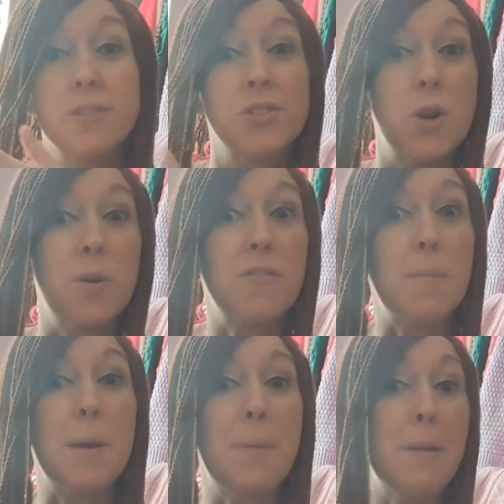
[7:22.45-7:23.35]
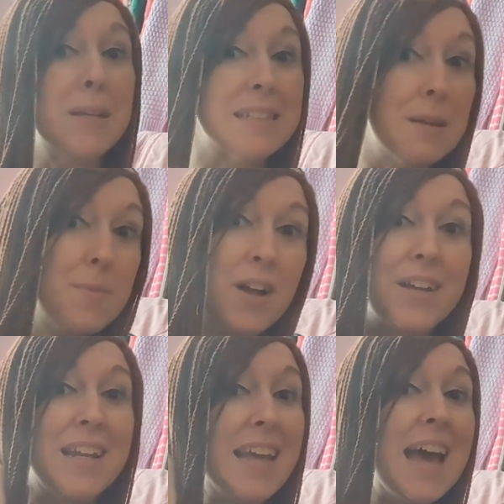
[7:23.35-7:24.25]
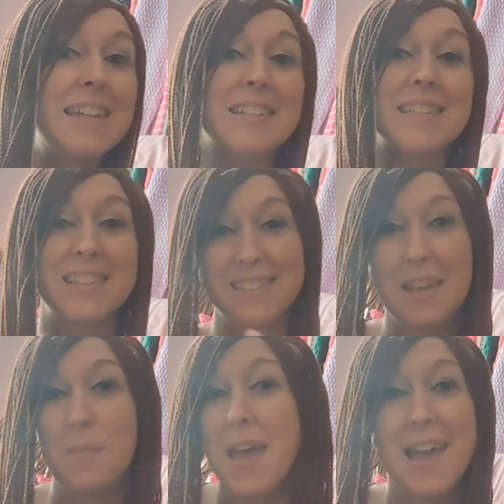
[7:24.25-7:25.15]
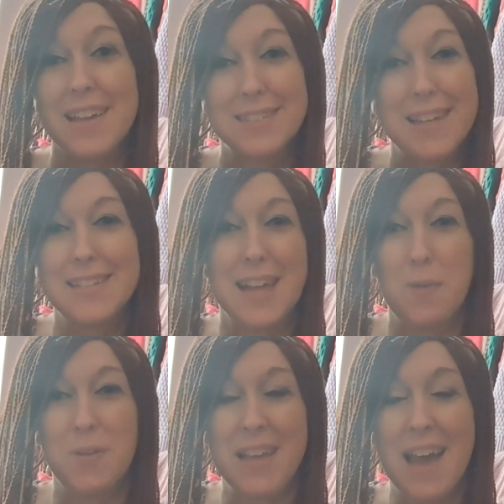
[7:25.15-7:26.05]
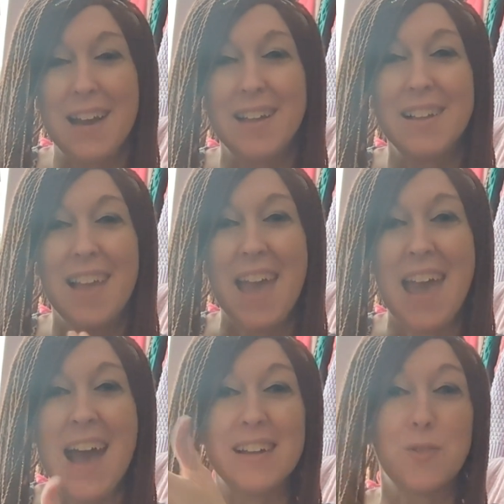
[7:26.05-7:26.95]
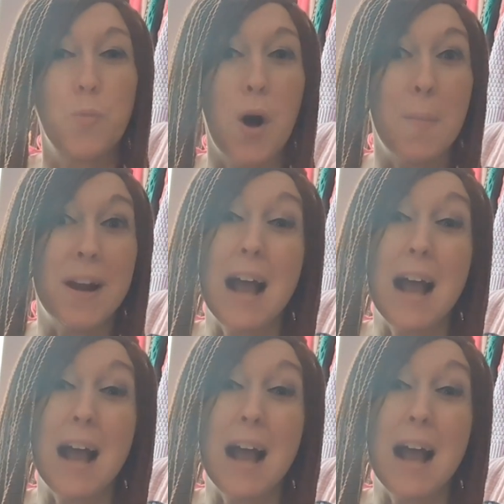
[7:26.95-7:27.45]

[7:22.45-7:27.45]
So if I'm at Publix, I'm not going to get the same eggs as I would get at Walmart.